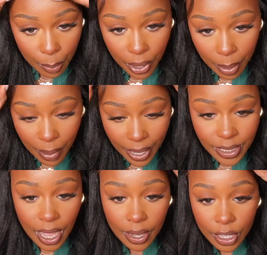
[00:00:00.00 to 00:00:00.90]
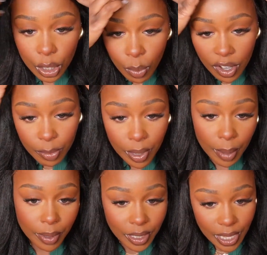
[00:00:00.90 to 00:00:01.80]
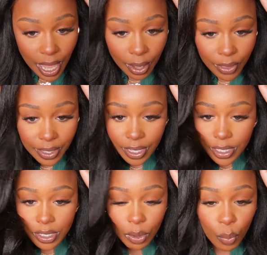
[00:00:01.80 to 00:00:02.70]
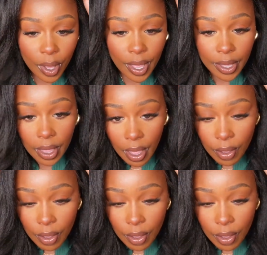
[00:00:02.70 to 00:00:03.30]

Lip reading: put it back down, and you want to be able to tell that this is a wig.